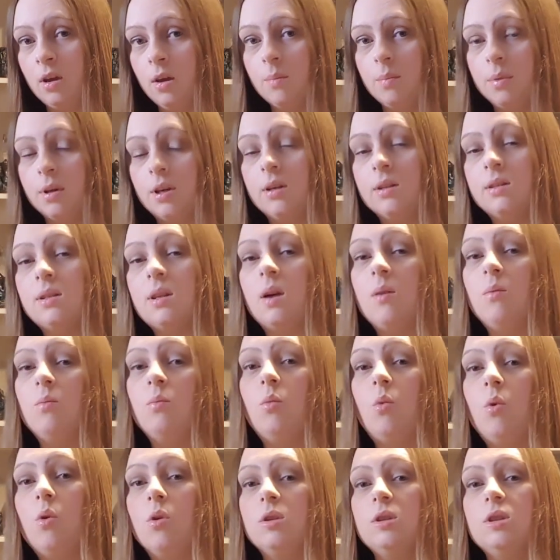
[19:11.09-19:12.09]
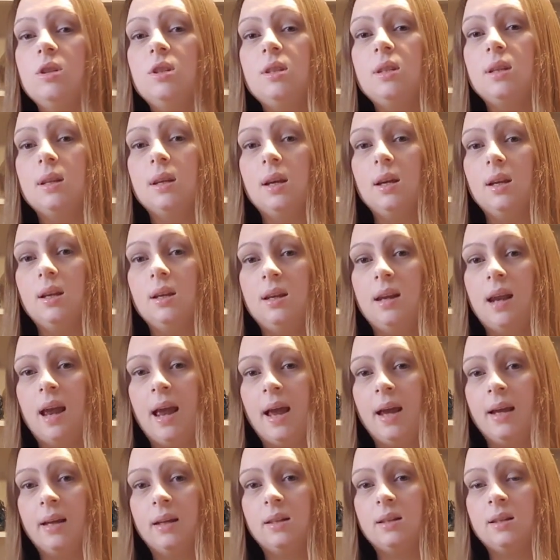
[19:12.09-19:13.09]
because I want to
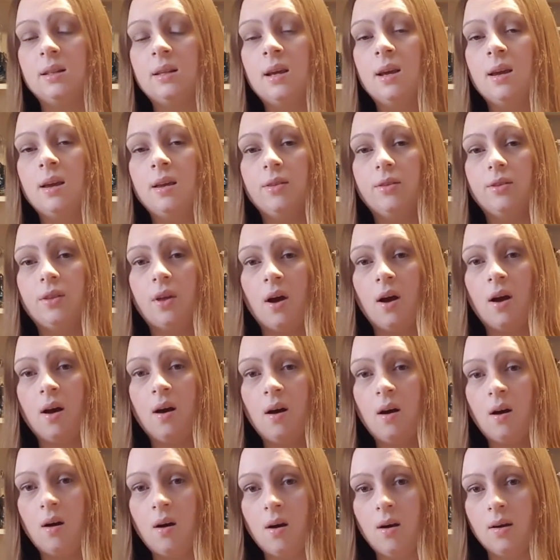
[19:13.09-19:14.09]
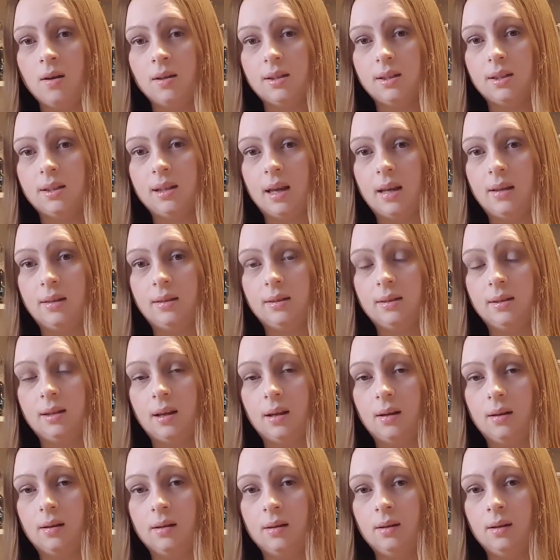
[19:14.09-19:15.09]
connect the heart
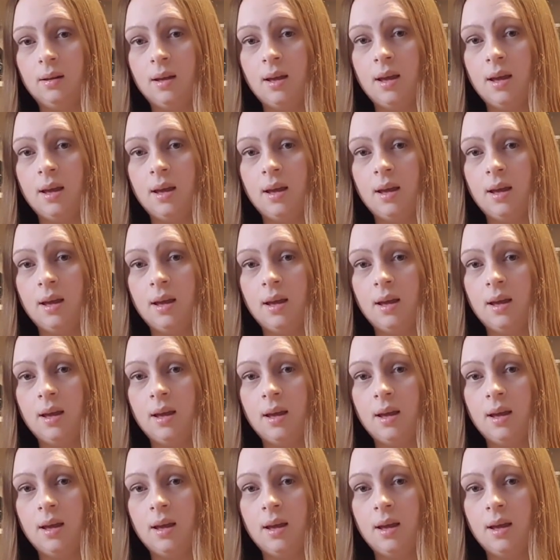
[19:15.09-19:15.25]
center